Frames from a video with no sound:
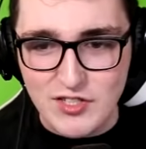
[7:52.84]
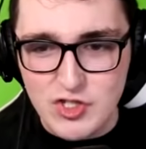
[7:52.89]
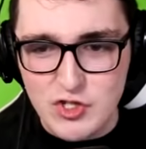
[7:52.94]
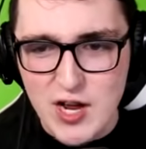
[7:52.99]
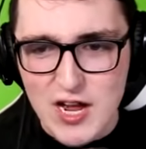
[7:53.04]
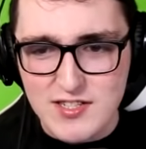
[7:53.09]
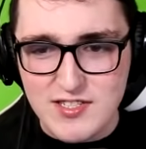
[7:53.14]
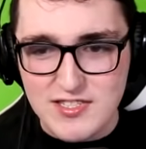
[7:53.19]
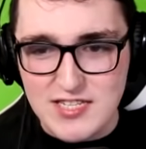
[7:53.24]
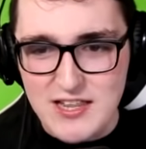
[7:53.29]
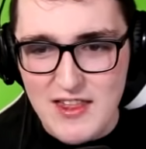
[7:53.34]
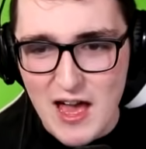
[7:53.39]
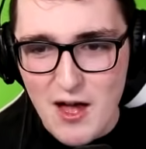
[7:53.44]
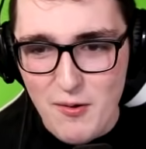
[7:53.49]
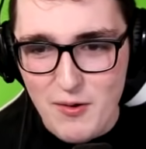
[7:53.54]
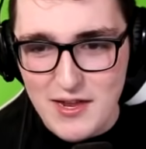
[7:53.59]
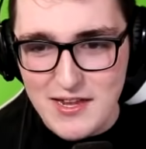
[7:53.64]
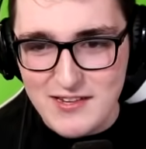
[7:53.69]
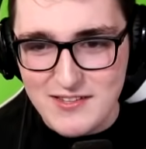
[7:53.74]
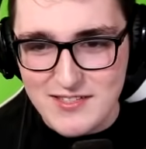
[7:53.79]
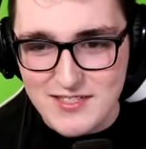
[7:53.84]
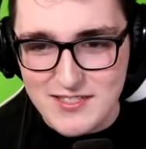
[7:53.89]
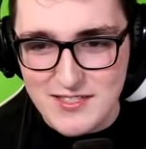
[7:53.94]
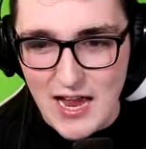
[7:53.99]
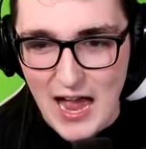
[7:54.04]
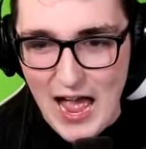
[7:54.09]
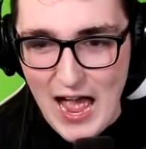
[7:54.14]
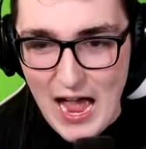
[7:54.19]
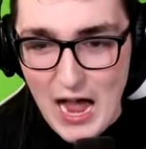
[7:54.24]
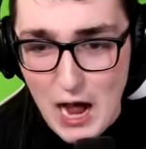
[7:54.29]
Did you guys see that? He just...
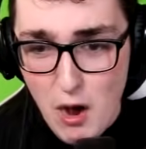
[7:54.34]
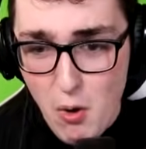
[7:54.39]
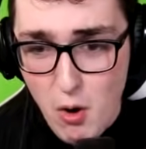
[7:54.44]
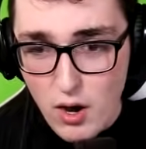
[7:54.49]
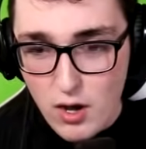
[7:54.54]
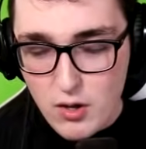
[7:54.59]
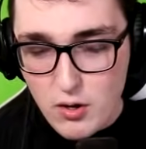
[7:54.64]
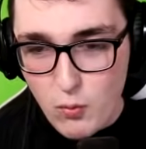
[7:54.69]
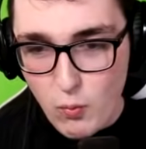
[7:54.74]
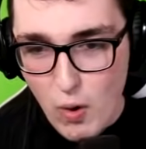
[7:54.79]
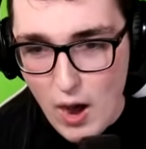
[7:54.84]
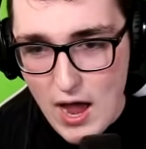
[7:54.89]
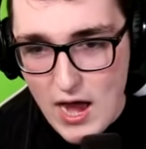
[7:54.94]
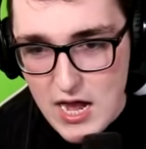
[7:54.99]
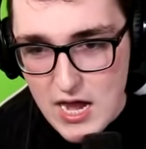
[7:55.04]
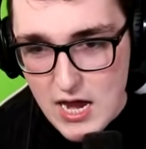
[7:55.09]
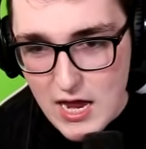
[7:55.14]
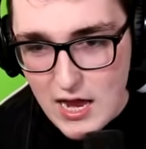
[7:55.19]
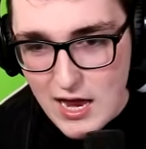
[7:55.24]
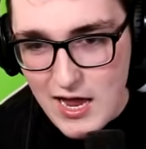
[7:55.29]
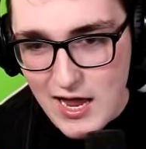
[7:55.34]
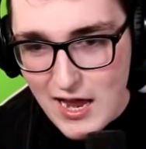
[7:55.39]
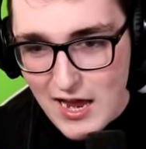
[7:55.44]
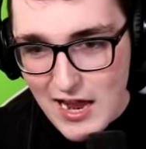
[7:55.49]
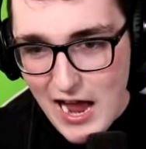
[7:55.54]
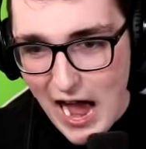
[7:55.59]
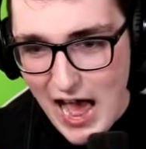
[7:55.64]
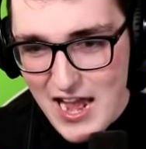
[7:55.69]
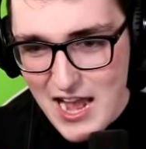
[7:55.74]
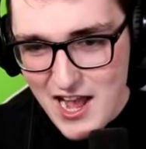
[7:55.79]
Ow! Why?
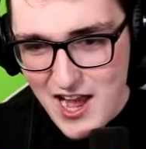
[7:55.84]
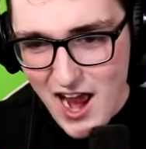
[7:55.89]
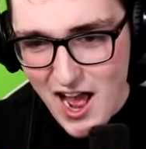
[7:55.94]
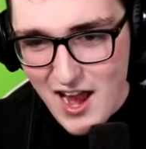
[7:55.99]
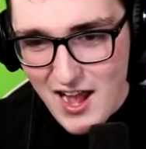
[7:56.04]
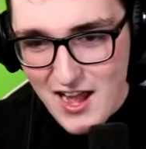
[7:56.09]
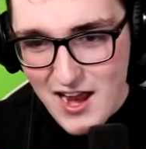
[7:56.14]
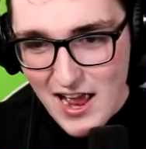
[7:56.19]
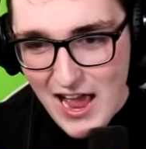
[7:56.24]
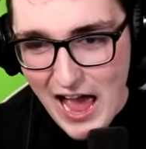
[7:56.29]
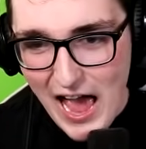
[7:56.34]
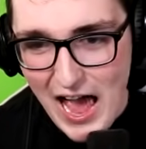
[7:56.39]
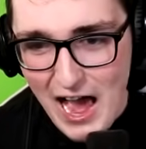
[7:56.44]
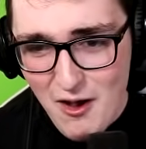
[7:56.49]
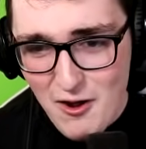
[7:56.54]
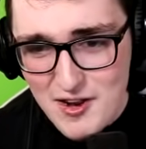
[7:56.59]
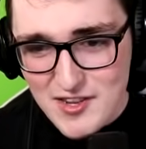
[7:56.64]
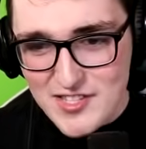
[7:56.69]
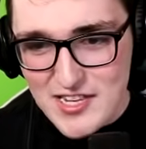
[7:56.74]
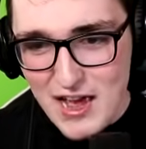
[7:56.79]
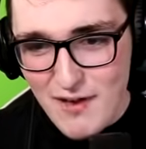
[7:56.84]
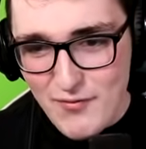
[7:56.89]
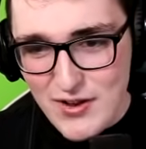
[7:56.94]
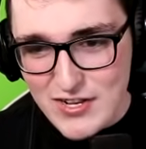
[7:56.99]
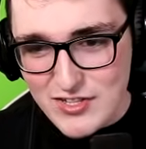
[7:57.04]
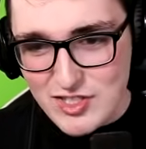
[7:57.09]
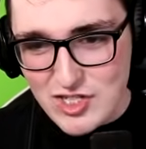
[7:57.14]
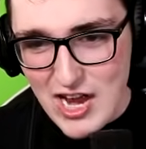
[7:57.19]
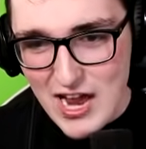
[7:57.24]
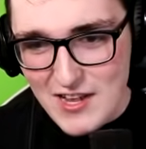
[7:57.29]
I did not... How does he have an
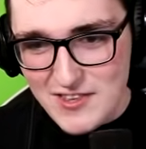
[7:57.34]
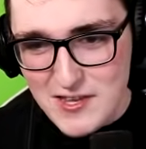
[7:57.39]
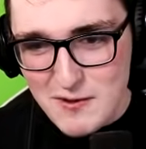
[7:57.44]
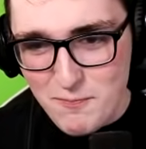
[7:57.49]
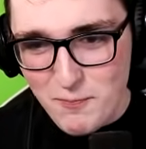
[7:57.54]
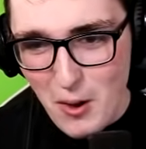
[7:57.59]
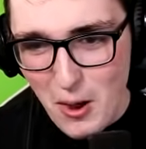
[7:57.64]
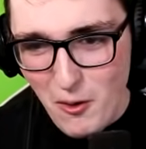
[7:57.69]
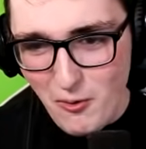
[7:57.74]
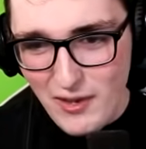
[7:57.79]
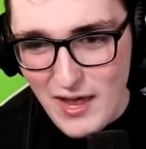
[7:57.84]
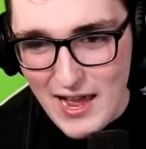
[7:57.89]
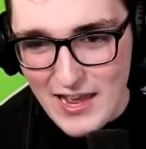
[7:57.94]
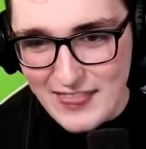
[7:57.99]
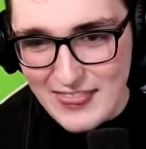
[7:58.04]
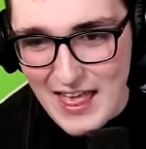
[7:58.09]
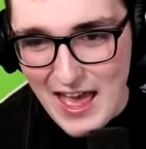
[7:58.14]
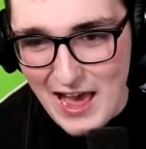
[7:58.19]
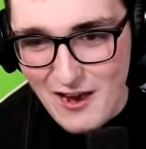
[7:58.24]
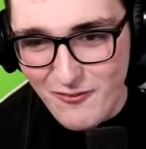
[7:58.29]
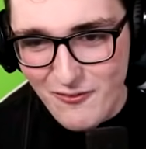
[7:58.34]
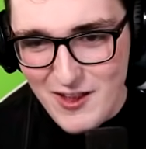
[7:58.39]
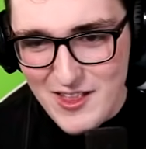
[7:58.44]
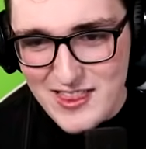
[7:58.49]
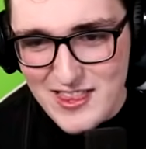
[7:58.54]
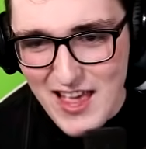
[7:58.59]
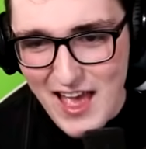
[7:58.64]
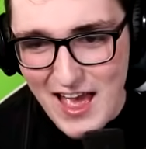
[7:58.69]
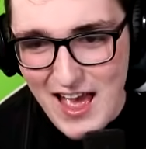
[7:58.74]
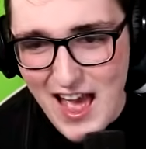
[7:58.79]
enchanted bow like that?
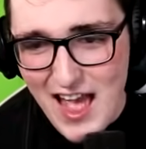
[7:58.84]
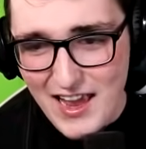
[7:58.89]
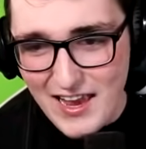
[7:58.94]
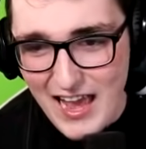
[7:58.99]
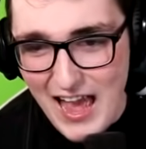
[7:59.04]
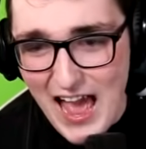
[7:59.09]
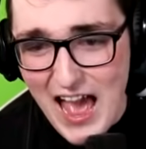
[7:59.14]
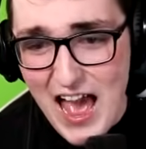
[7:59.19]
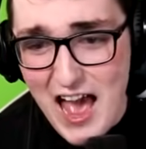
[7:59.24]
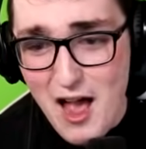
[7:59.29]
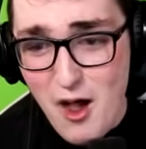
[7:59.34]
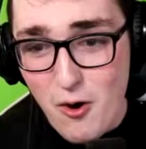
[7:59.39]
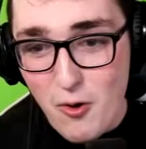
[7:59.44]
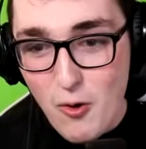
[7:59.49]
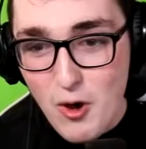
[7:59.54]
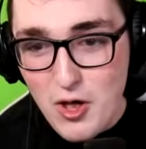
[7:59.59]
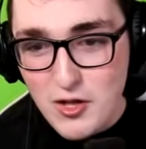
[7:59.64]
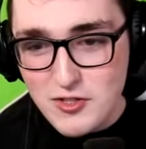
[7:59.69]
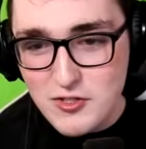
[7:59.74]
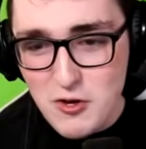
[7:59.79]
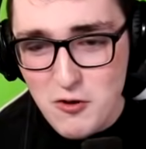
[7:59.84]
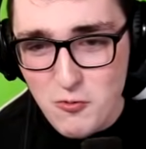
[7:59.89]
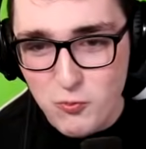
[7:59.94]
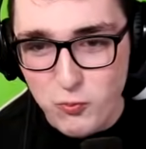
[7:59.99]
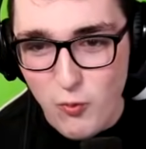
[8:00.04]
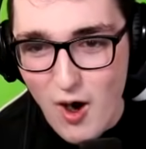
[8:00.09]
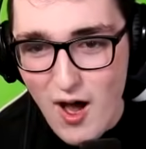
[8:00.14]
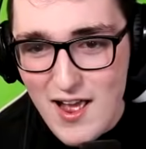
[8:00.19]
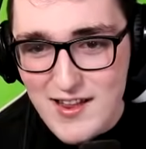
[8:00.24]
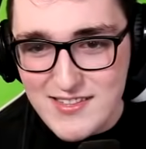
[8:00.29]
What the heck? Ow! Dude,
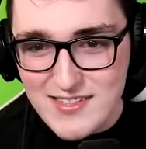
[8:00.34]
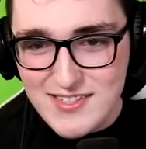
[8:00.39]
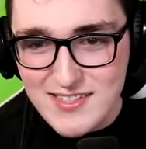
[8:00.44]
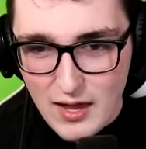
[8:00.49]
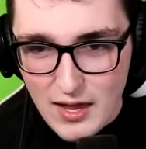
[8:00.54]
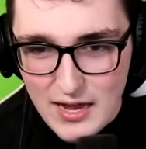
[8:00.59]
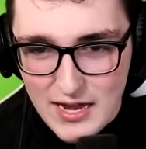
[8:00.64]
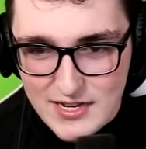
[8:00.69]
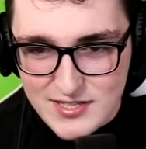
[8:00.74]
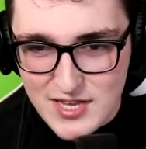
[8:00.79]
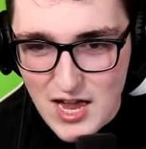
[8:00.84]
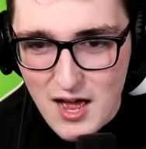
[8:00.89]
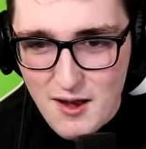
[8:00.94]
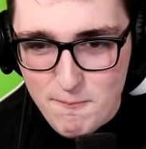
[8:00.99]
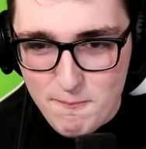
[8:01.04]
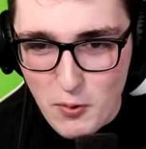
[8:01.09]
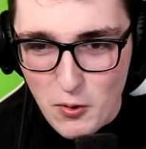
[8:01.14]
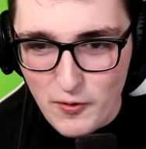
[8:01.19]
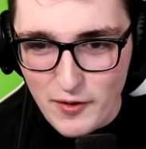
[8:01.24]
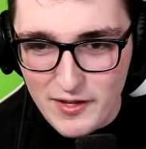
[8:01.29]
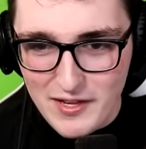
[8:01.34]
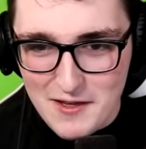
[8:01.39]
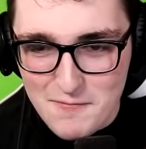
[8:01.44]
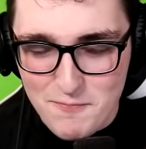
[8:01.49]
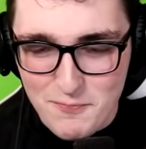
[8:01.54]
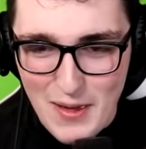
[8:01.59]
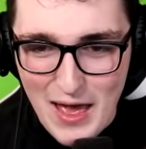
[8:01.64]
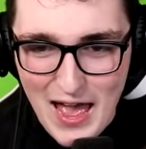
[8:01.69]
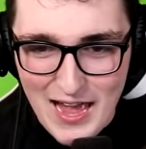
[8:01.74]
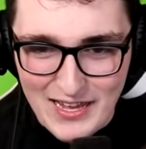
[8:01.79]
what? He's not pulling
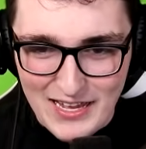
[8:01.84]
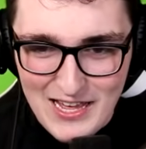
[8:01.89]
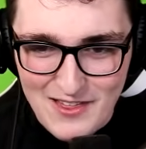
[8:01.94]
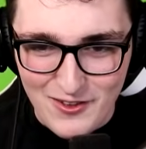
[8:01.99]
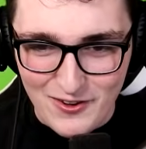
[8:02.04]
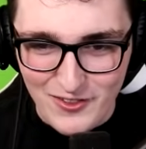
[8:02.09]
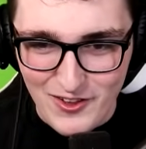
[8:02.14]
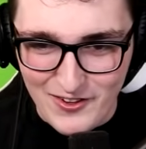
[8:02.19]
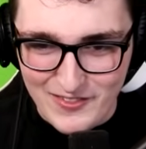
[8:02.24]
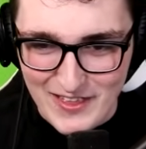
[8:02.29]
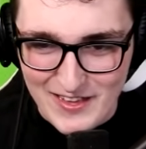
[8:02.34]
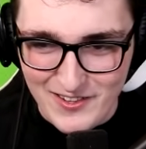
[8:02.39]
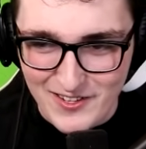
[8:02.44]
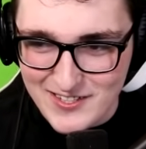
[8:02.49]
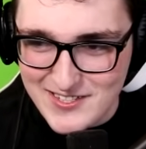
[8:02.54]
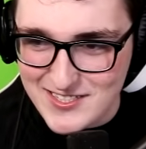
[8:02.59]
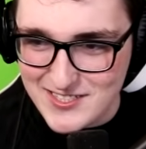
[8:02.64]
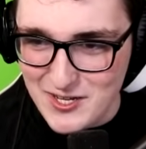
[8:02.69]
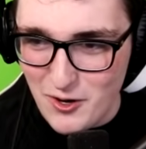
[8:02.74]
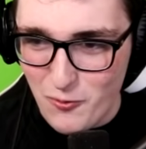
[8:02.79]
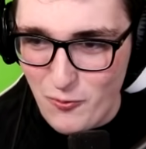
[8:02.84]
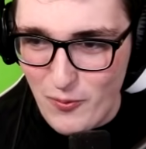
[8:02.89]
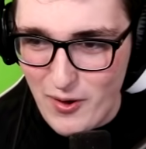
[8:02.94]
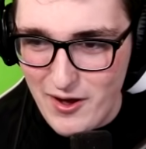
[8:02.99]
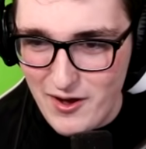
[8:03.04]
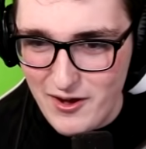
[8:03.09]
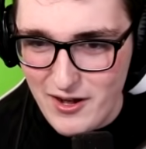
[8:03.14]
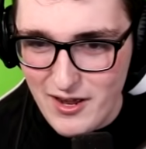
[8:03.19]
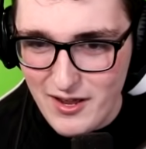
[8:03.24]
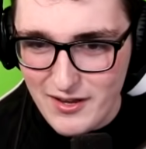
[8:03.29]
it back either. Look, that looks so
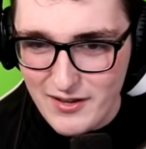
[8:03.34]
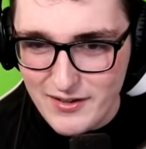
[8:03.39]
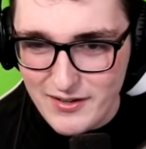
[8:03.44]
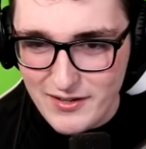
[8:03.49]
weird.